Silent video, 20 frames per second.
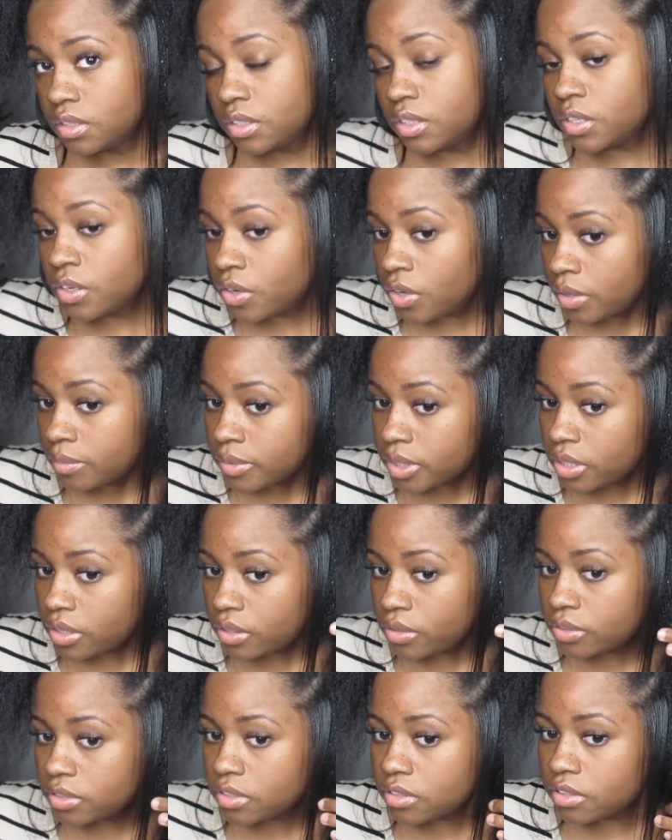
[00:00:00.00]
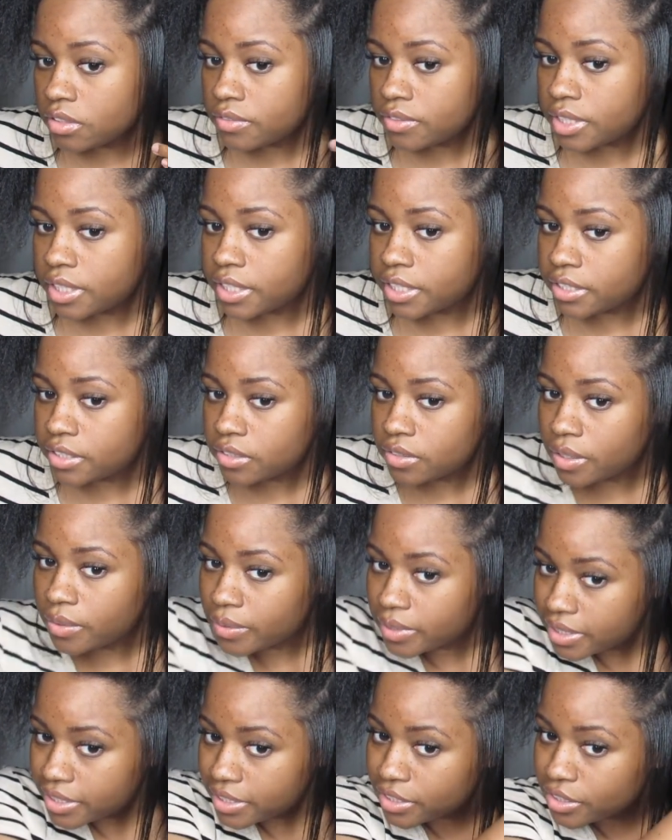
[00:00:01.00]
So I'm closer over here, so I
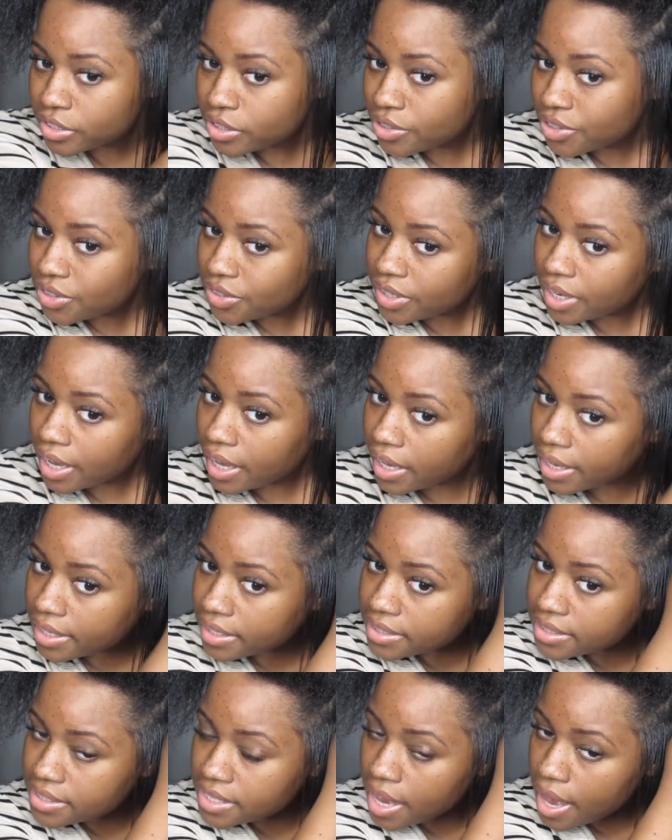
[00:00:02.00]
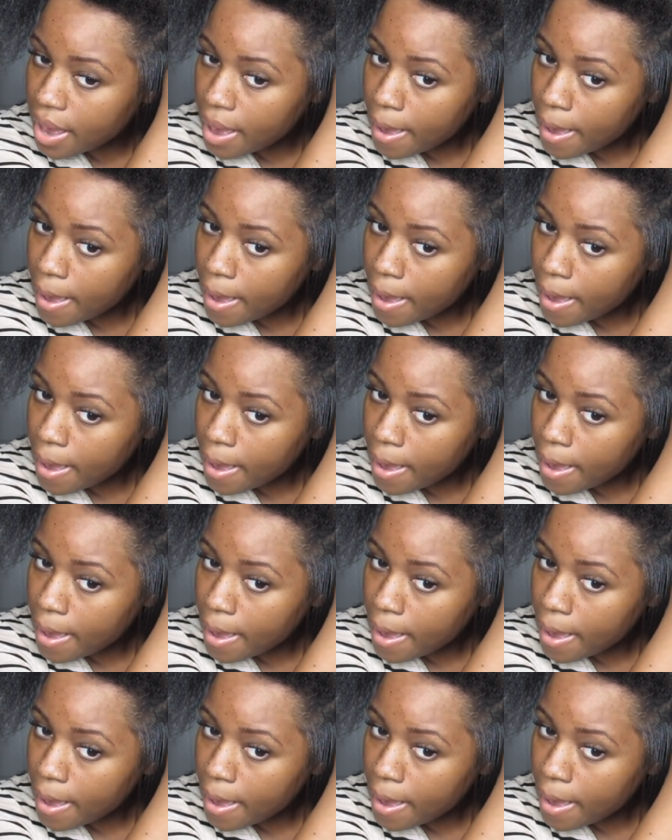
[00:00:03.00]
wanted to show you guys